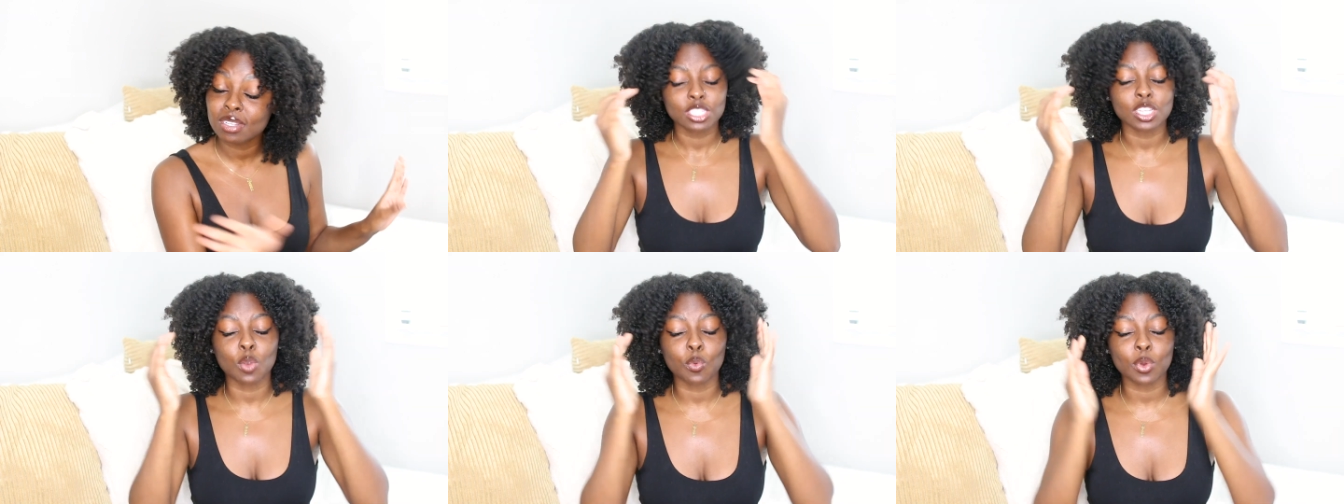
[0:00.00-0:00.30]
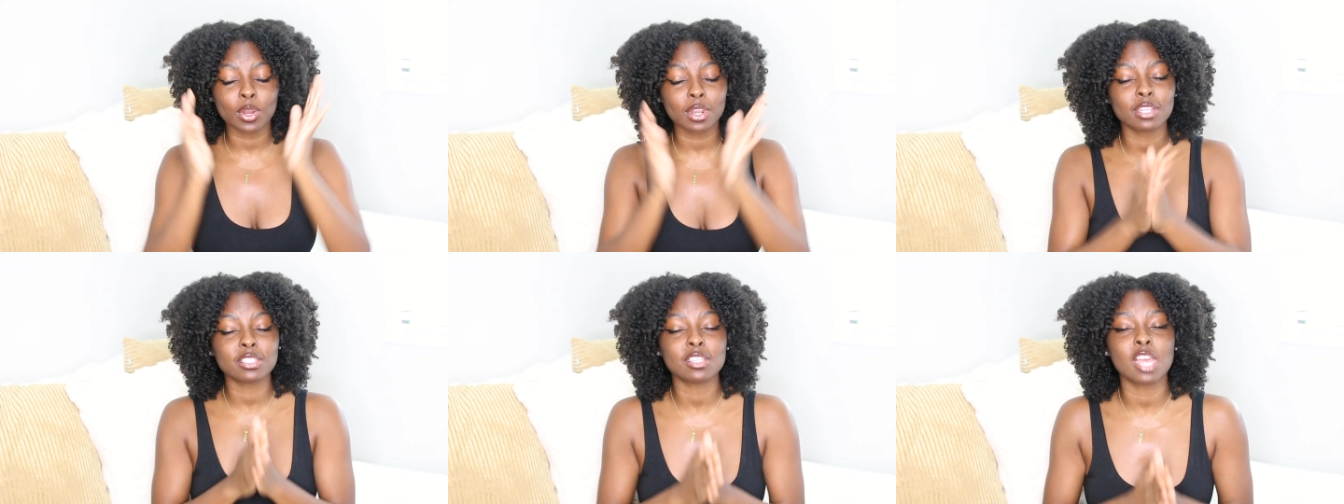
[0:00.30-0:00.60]
so
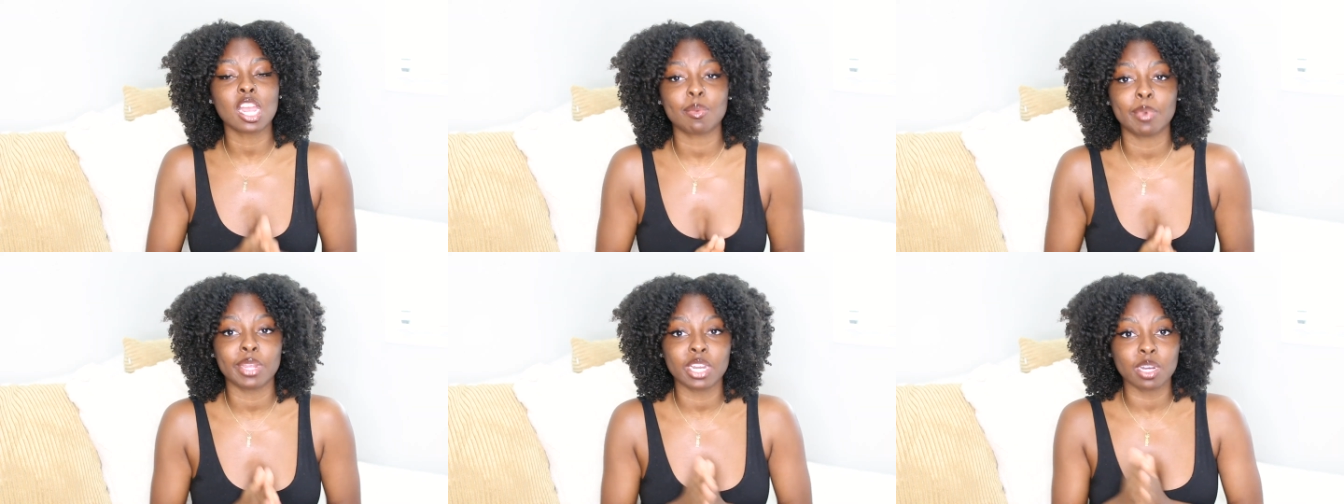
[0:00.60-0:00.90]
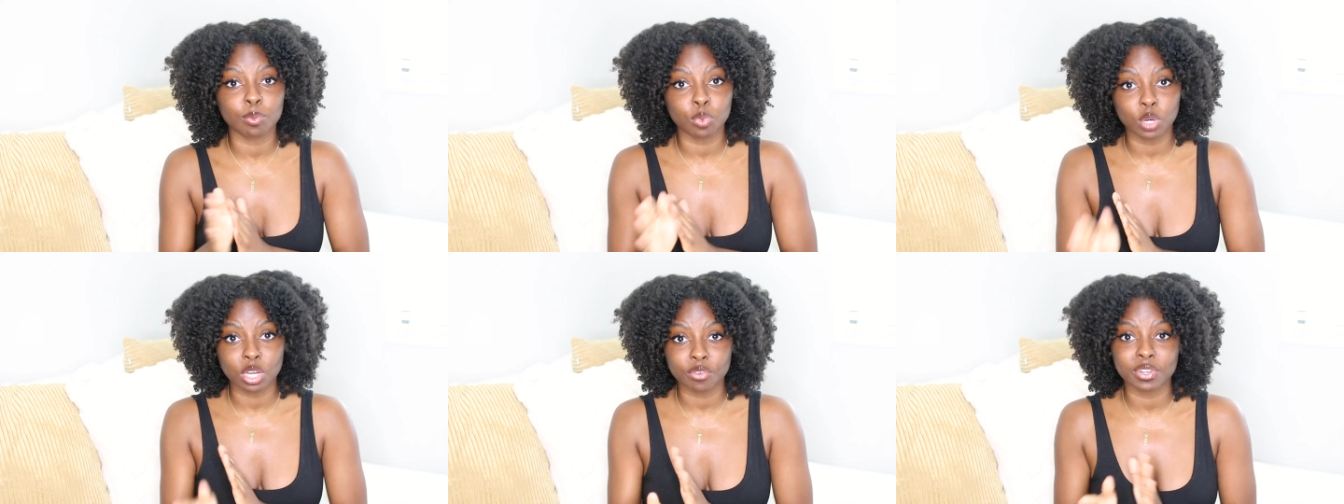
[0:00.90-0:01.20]
we're going to talk about
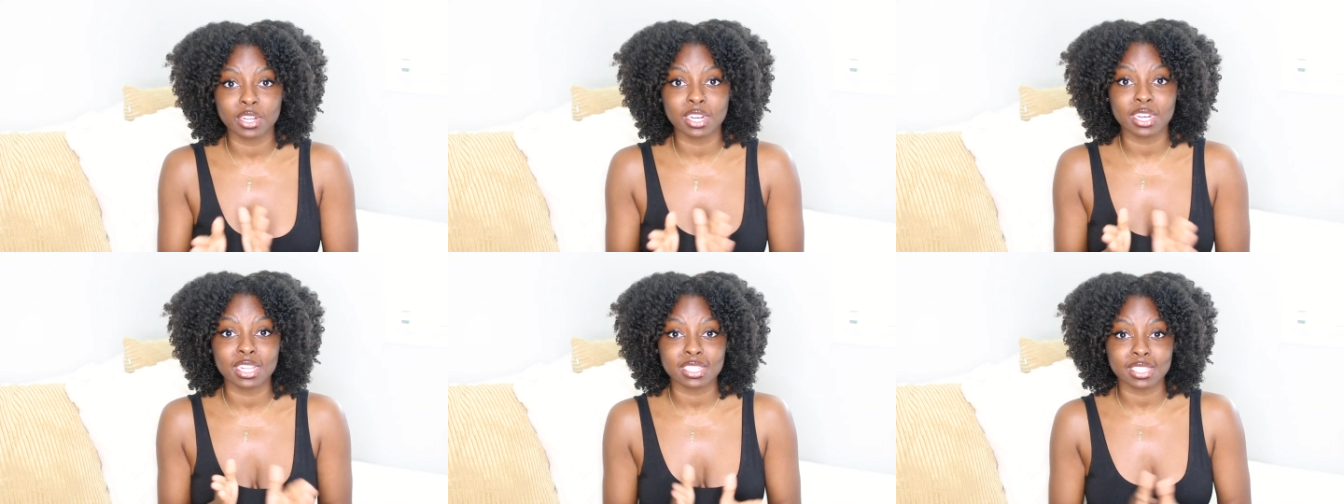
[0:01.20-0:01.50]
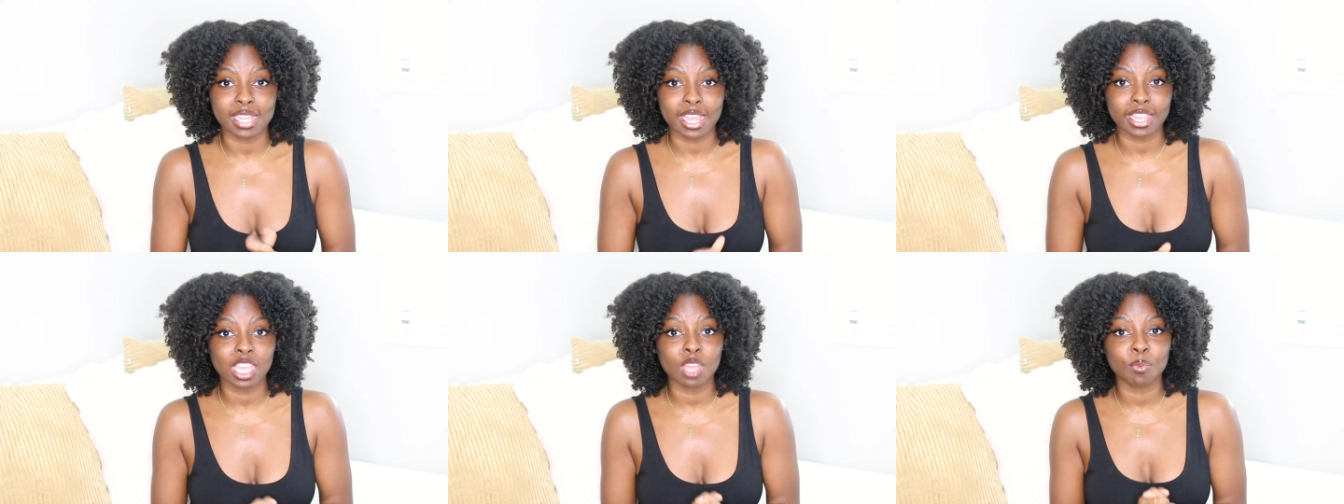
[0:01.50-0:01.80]
your boyfriend in a
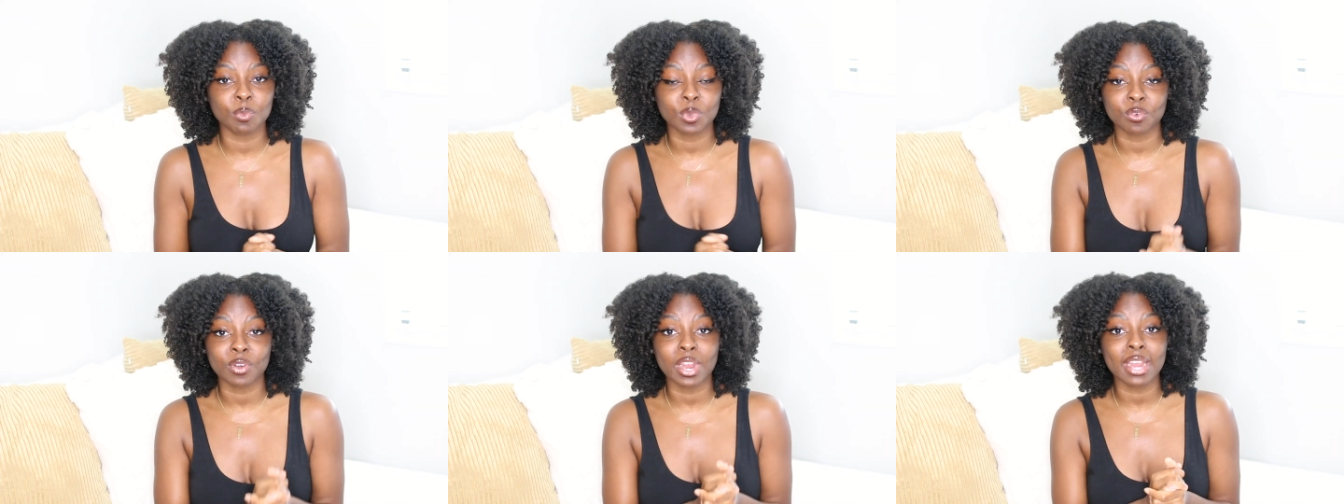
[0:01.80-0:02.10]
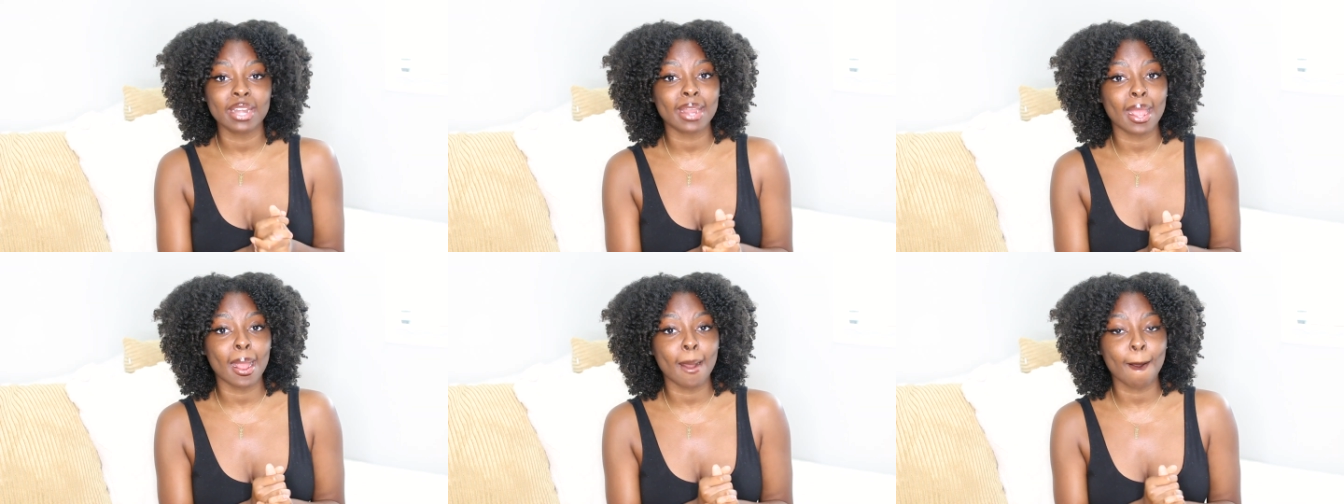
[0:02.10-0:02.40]
second but
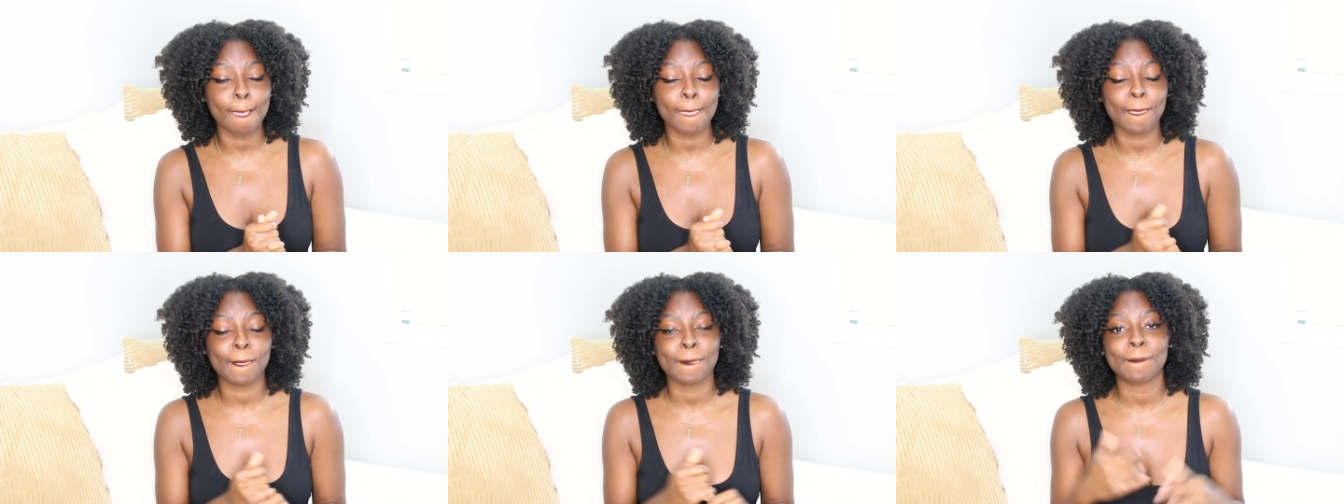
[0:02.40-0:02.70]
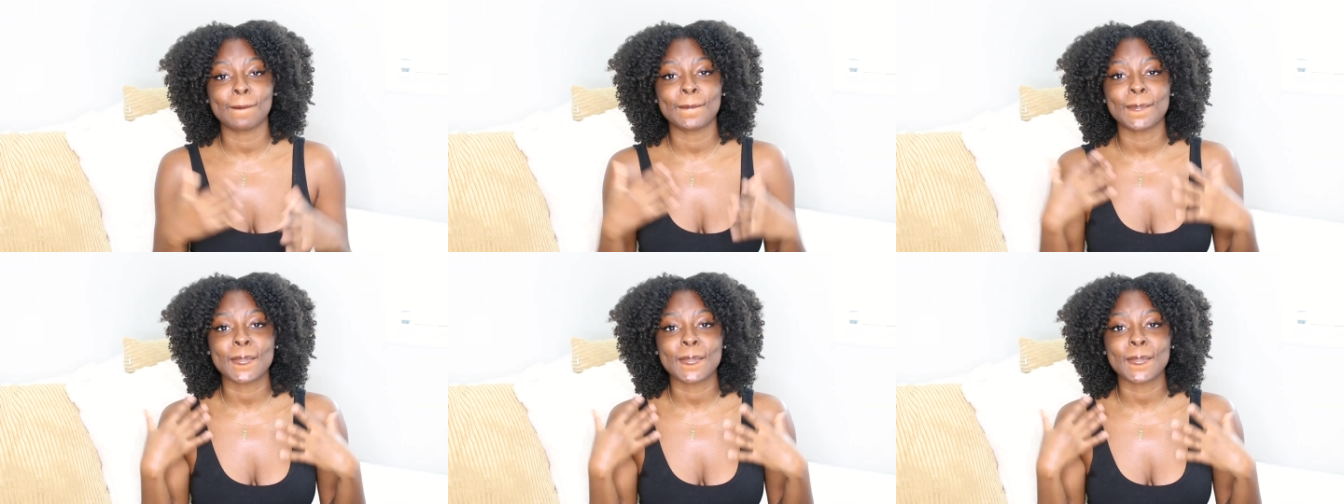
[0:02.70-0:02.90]
right now